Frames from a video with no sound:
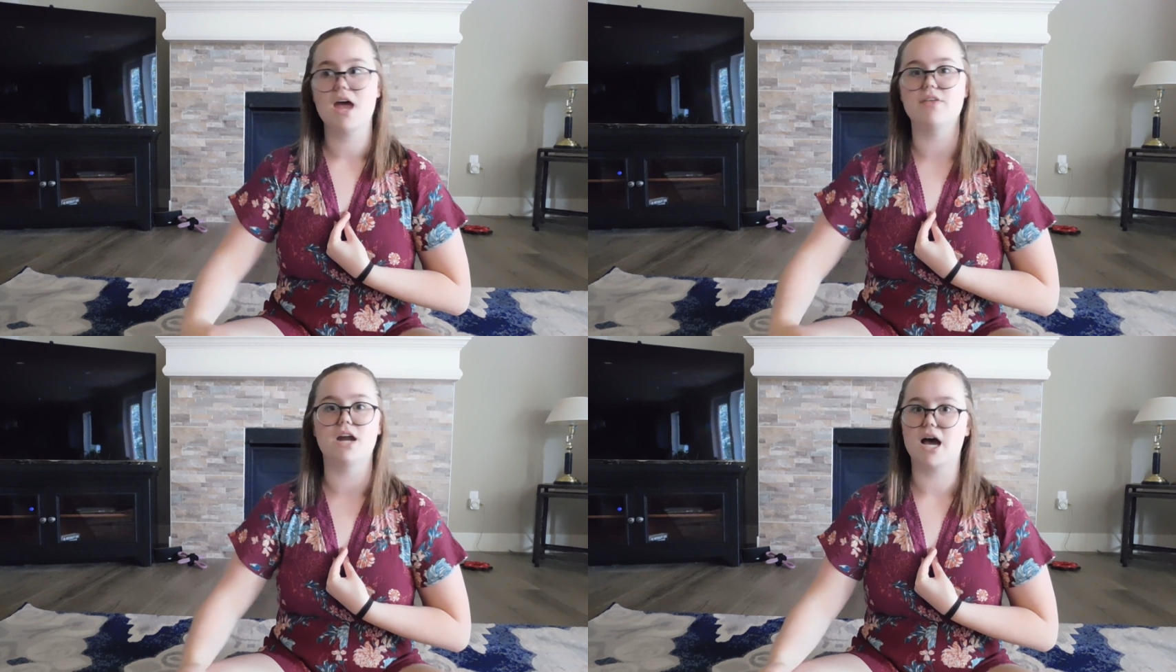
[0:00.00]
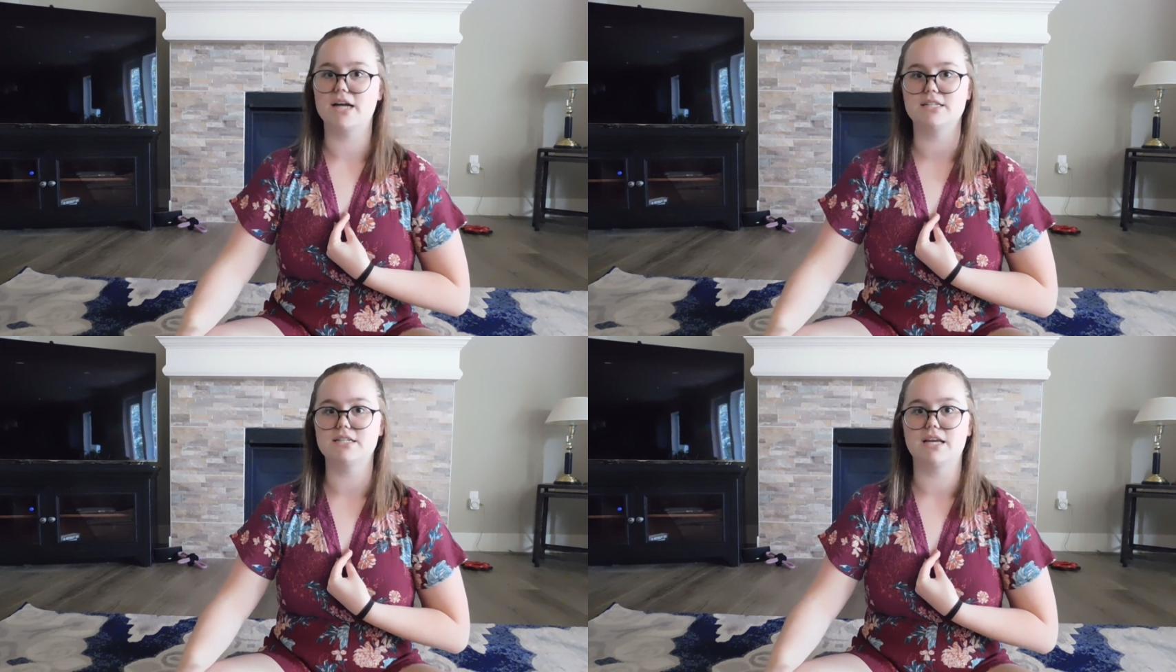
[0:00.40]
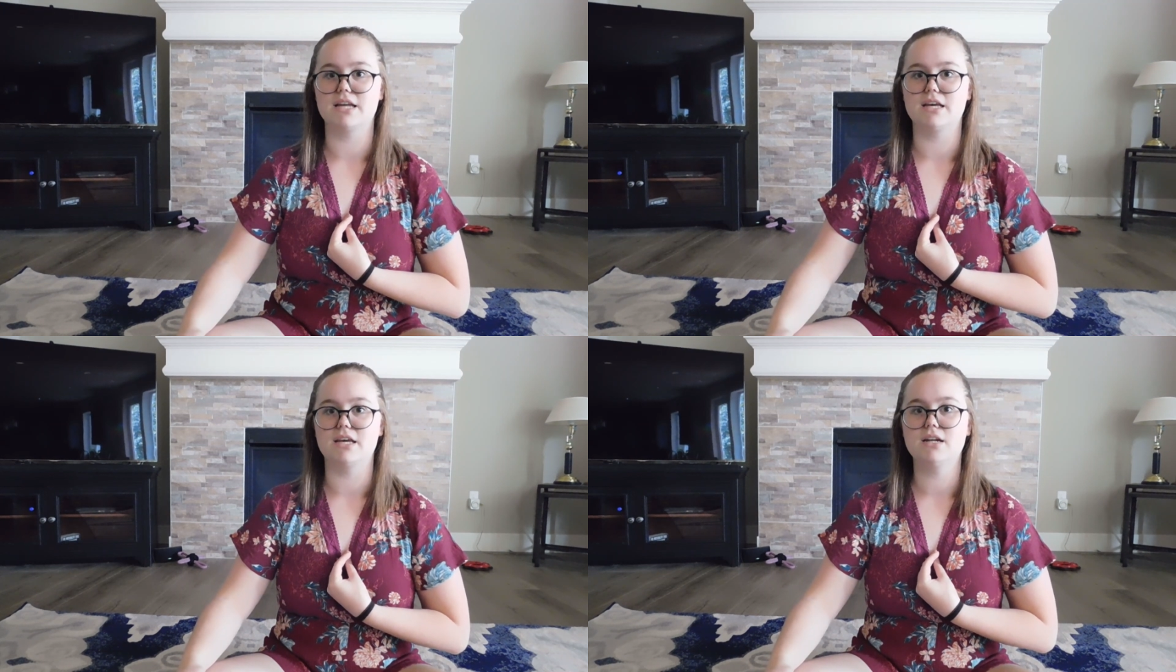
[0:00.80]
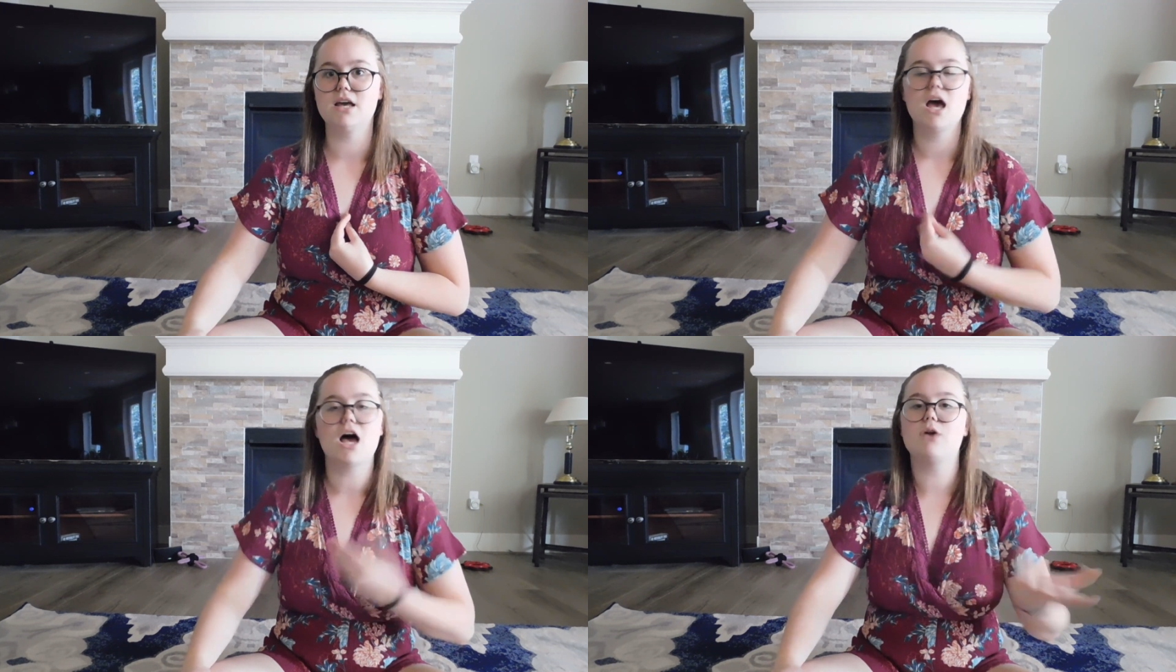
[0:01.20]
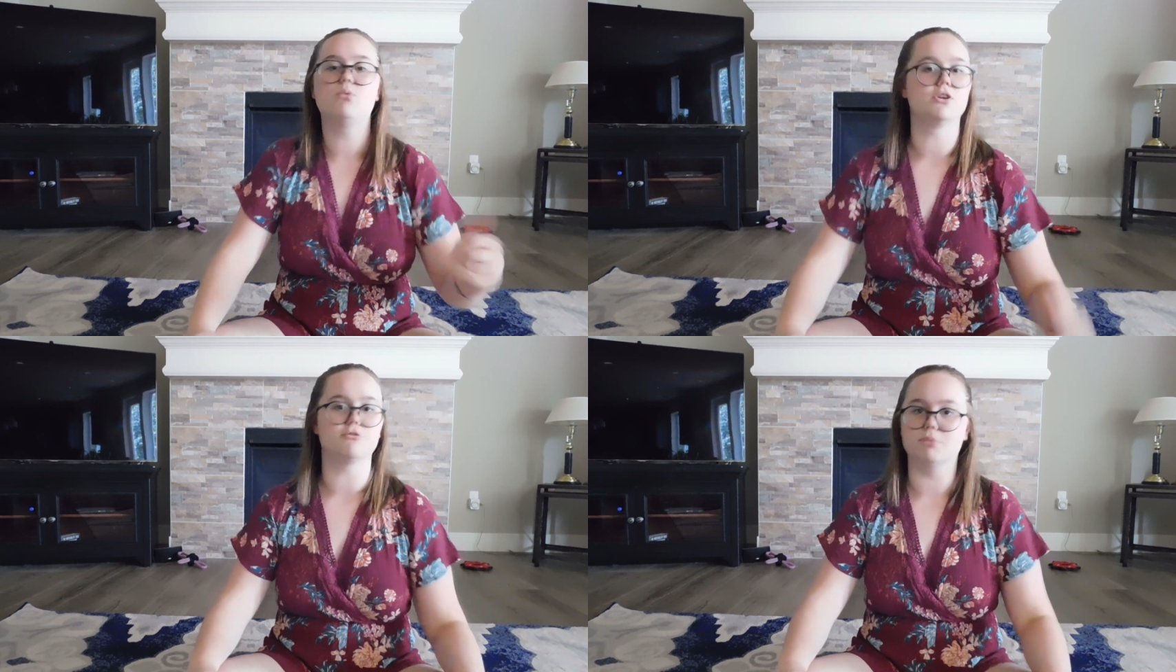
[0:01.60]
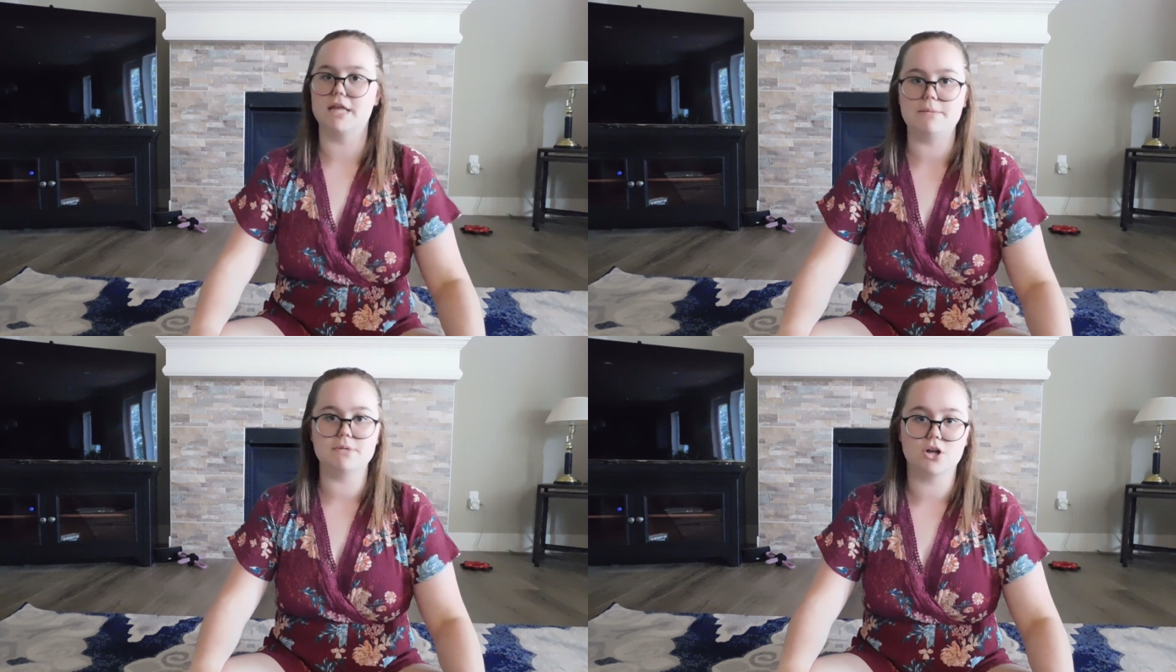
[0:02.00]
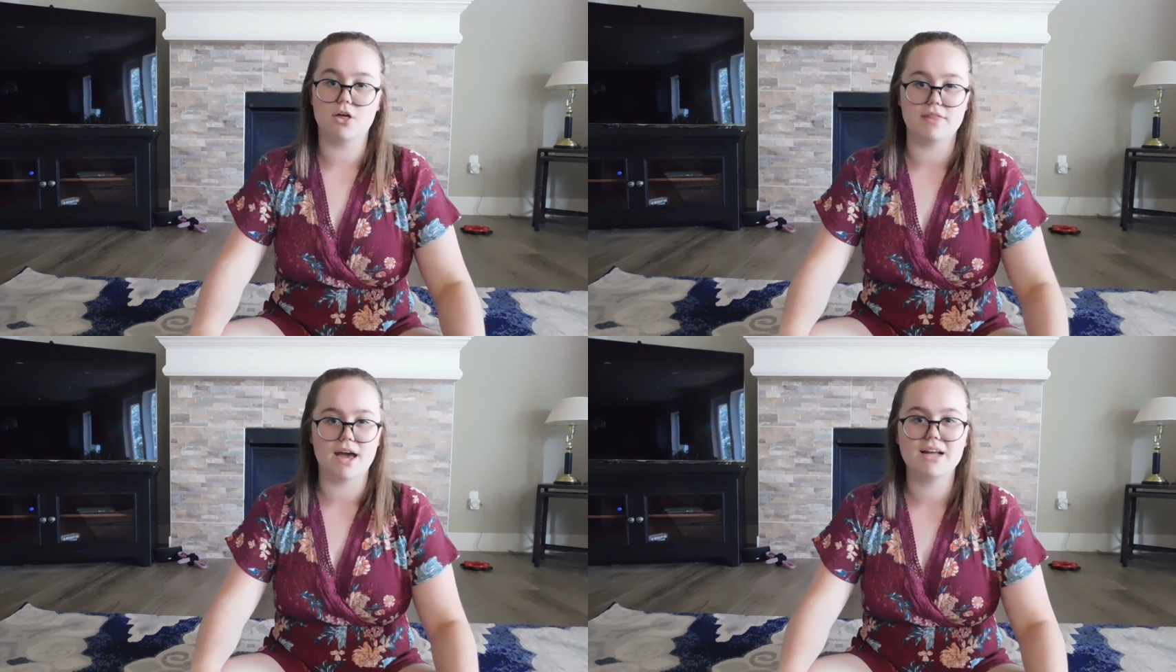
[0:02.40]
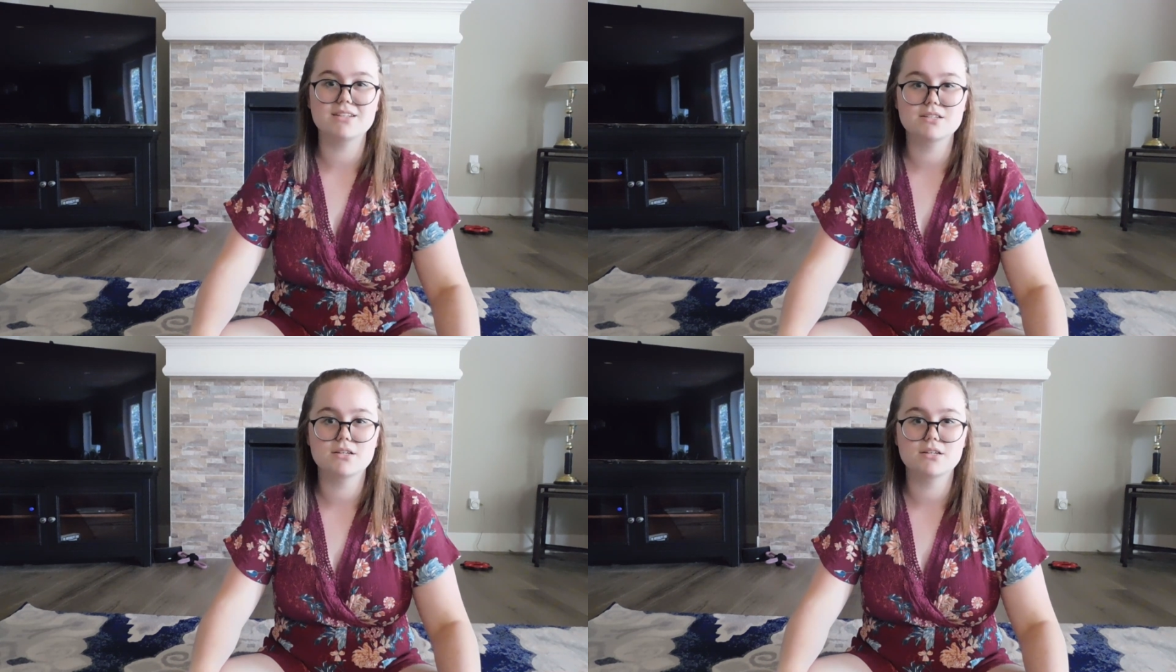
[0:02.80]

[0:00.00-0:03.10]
and then I didn't get in, I would have blamed it on that.